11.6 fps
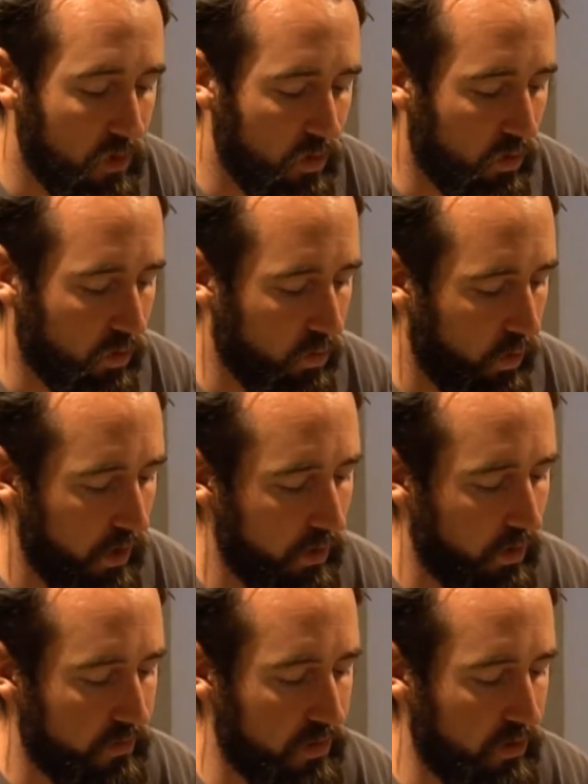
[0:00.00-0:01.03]
got quite a
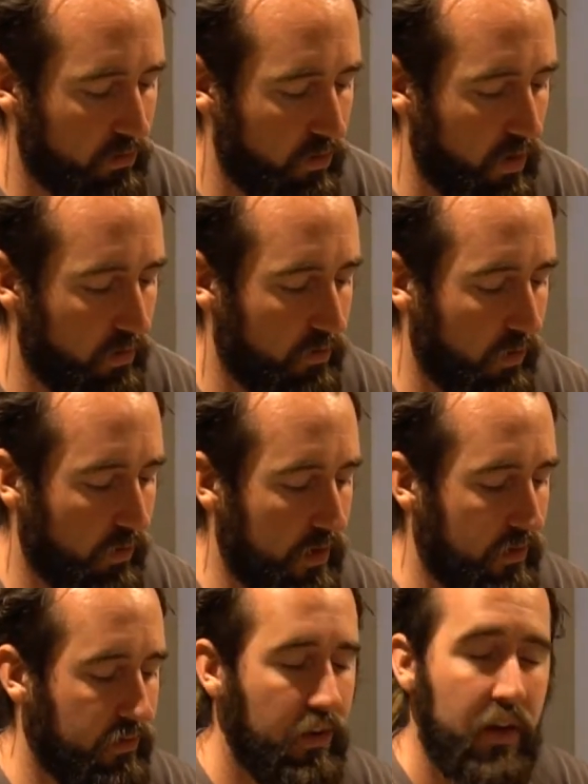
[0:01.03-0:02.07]
lot of new growths on
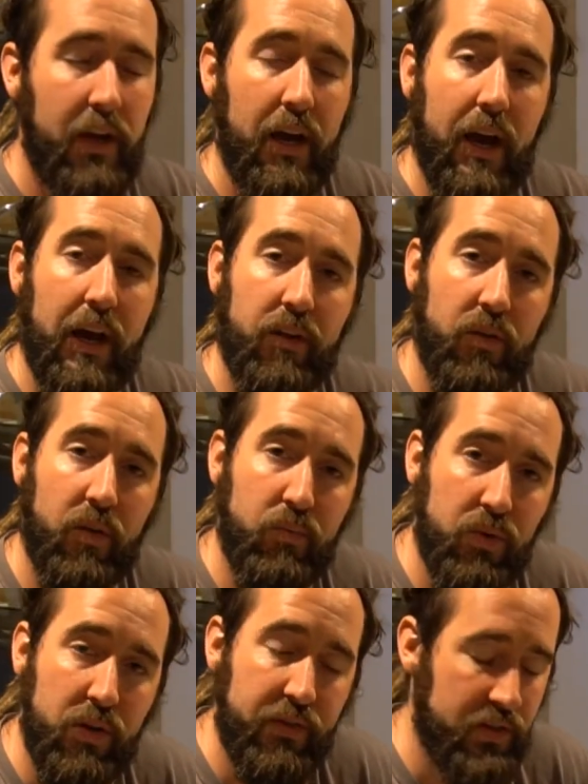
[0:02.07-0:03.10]
this, and as I
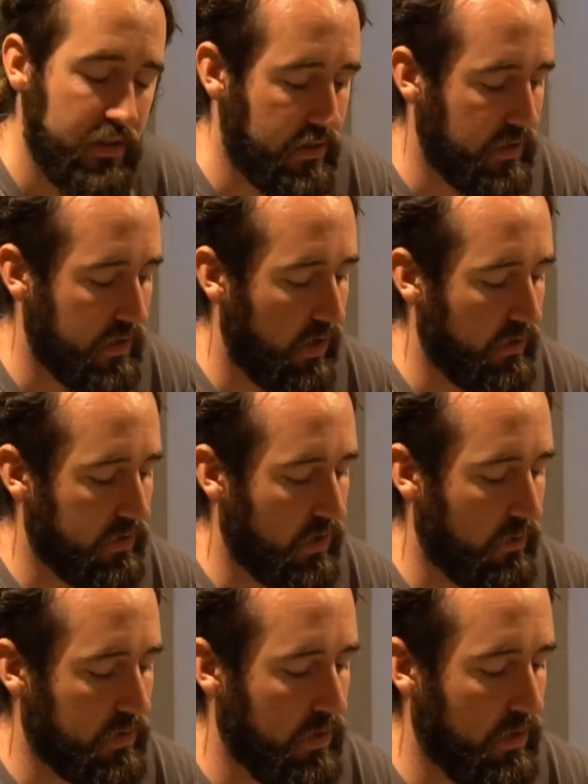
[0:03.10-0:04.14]
previously discussed,
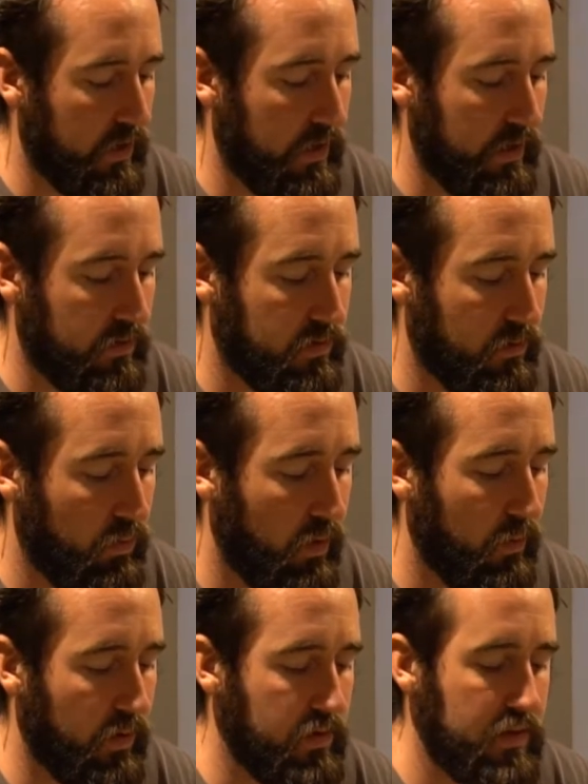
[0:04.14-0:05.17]
I was looking to, what I
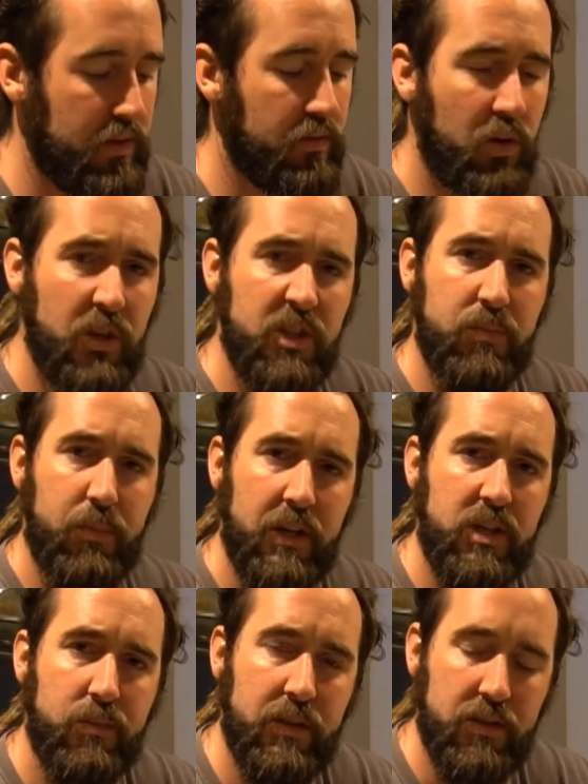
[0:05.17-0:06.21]
want to do is get some nice
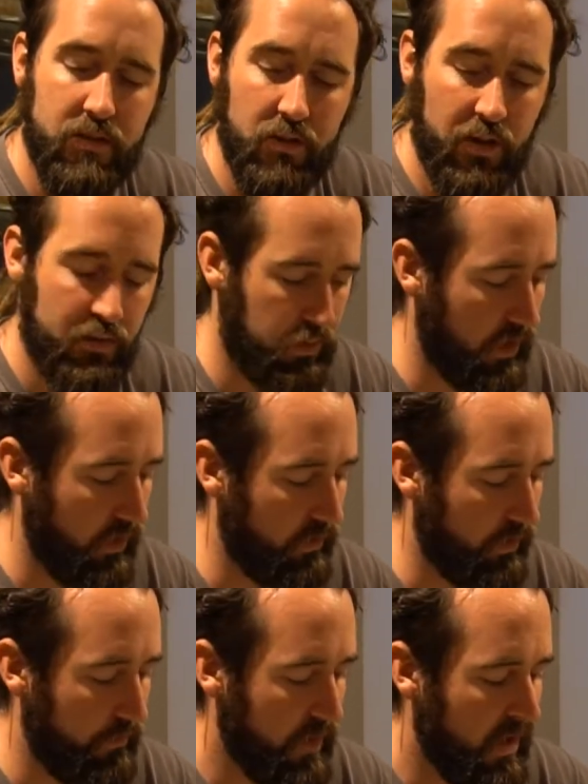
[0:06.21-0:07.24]
specimen sized plants.
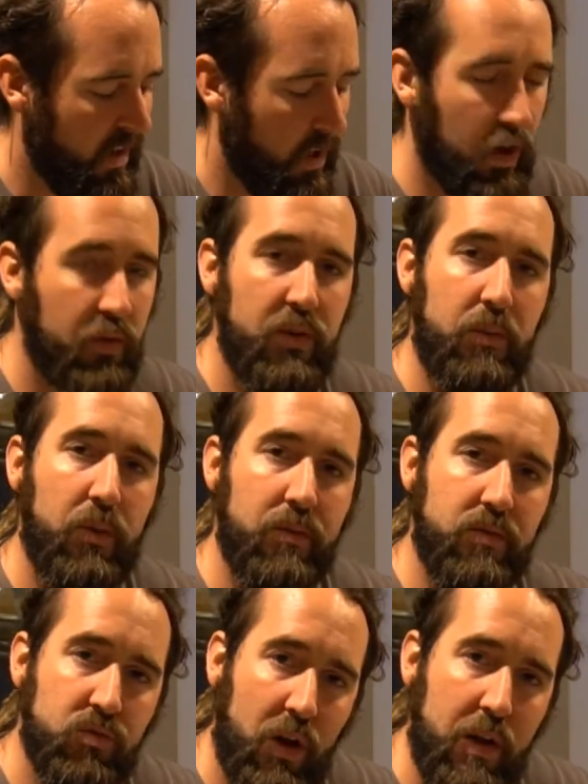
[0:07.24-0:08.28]
So I don't really want them
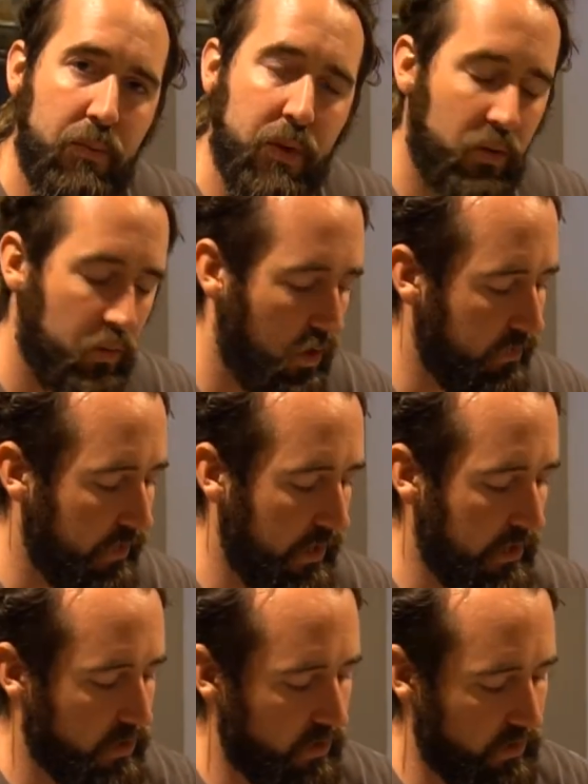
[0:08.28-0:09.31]
draping all over the
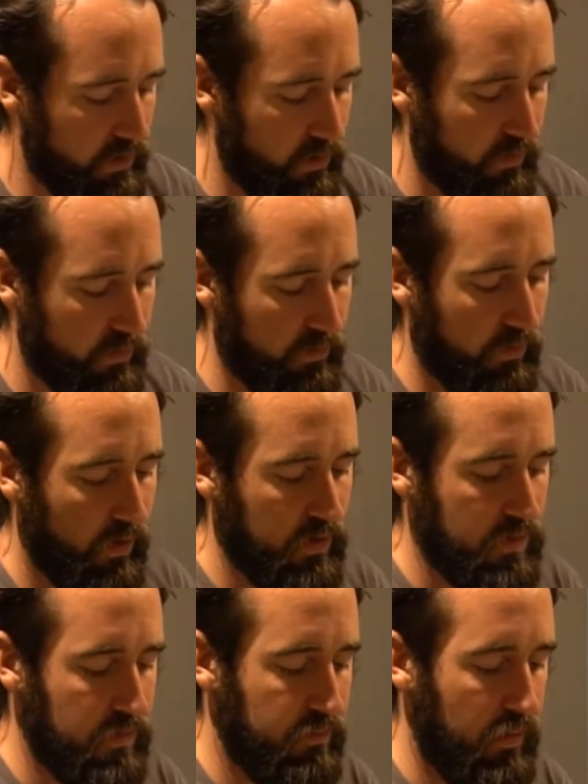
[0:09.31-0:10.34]
edge that you often find,
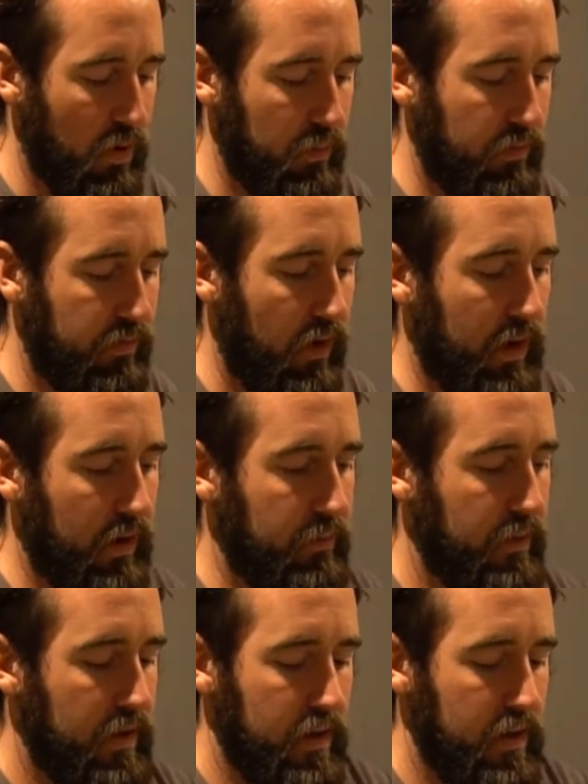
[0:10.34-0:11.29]
especially with Bulbophyllum.